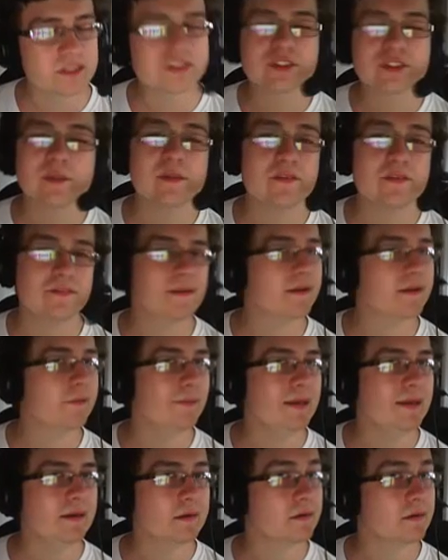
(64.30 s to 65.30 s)
we're
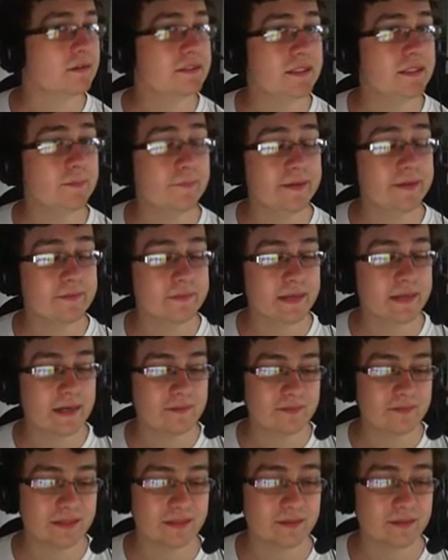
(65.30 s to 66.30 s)
extremely fairy weak on our team.
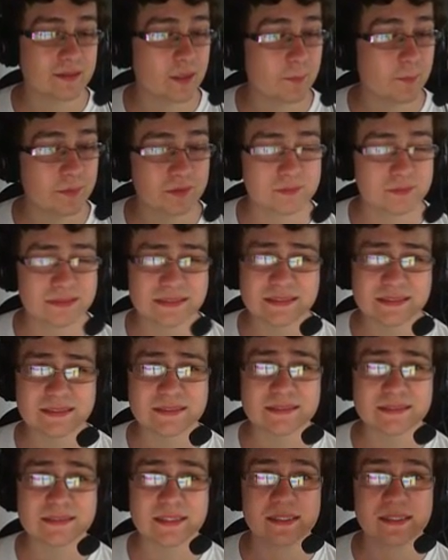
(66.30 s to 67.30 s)
We only have like a couple
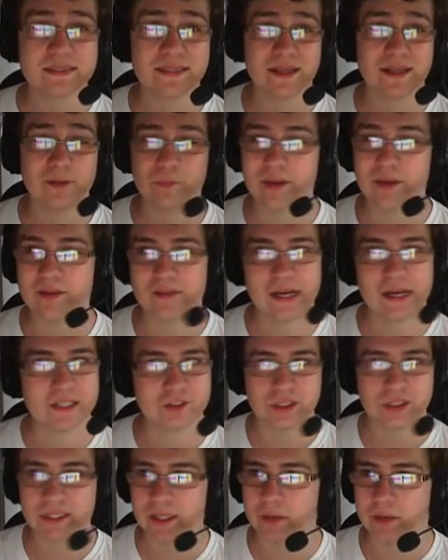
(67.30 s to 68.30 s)
of resistances, and
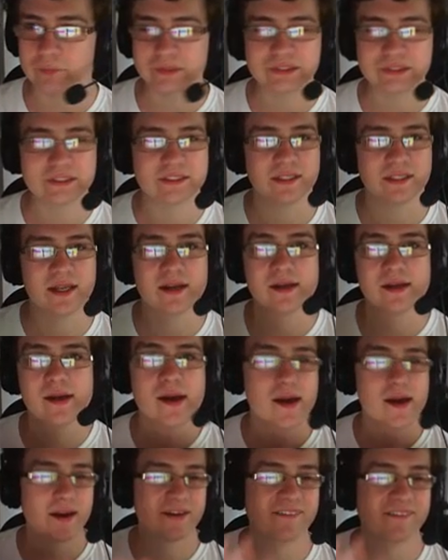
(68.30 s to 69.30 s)
we have Hydreigon, which
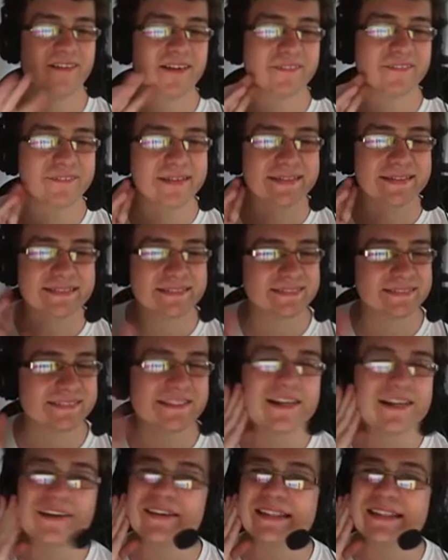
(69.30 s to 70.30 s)
is like quad
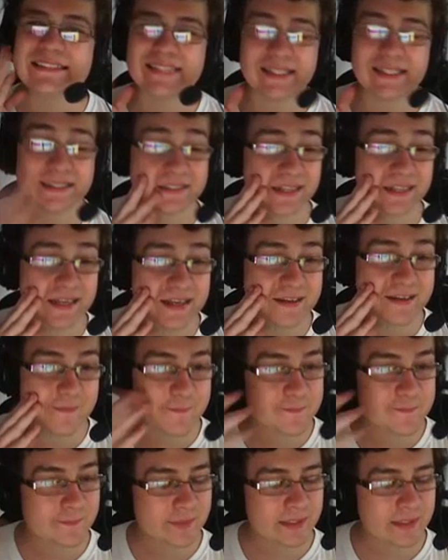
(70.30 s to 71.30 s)
weak, so there's no way it's
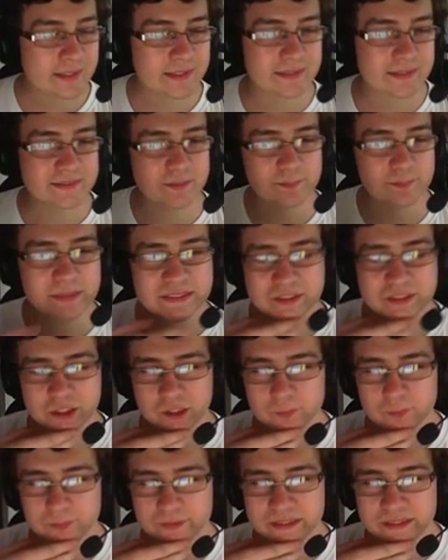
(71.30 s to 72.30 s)
taking a hit. He has
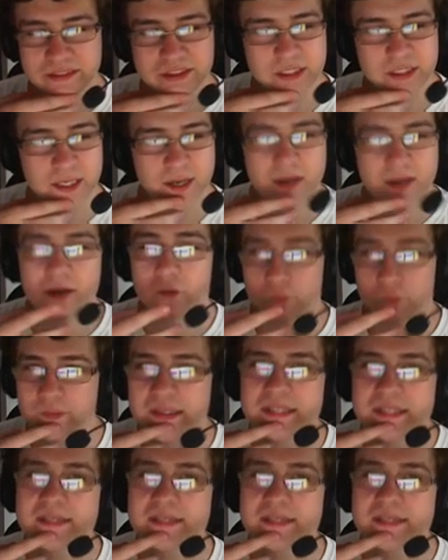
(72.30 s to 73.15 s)
the Bisharp, which